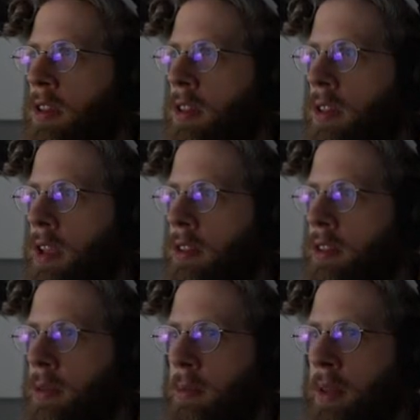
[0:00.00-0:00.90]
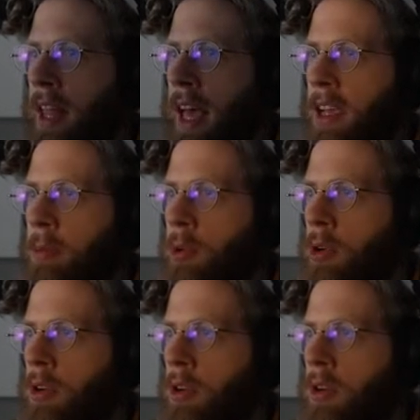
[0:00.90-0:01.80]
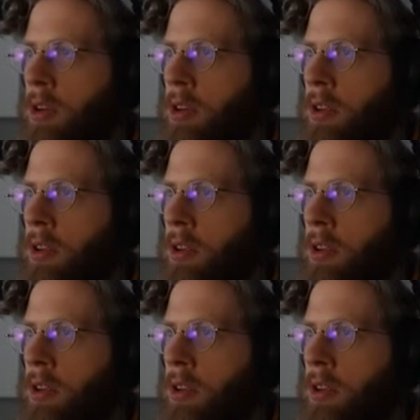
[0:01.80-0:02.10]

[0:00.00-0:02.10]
You get some Blackmoor.